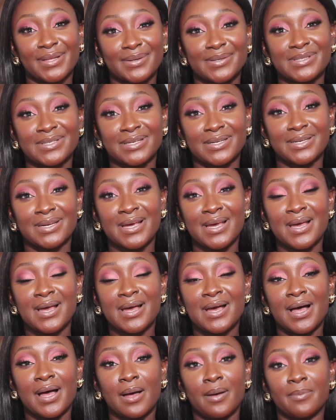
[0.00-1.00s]
That was an
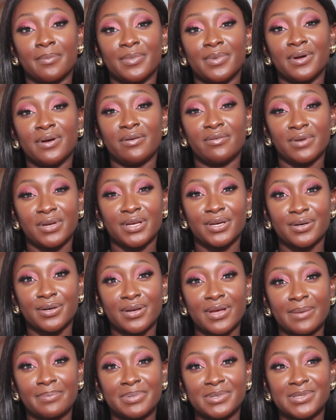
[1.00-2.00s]
um, a really
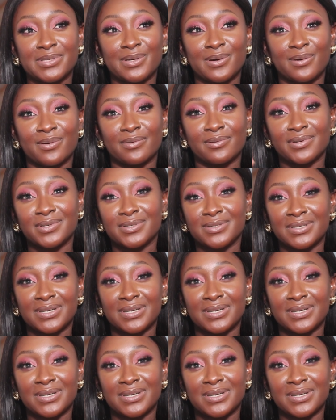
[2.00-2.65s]
good episode,